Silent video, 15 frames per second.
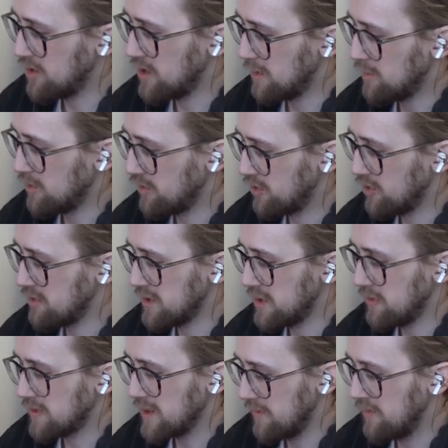to a 9.2, and
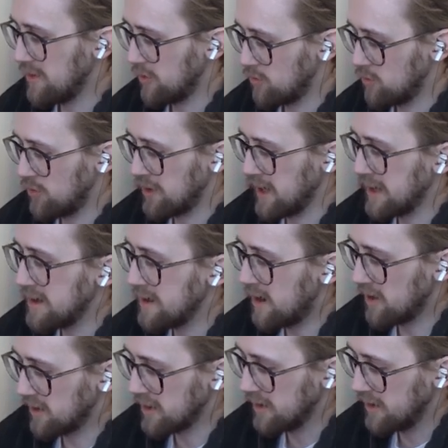then I'll give this one a
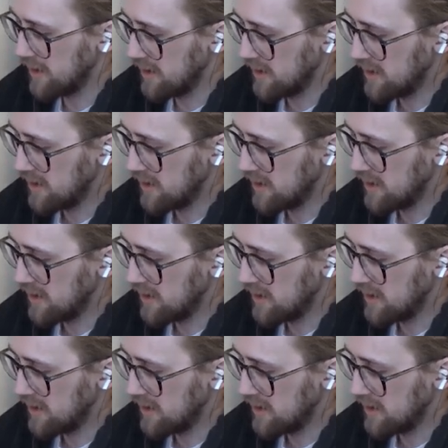9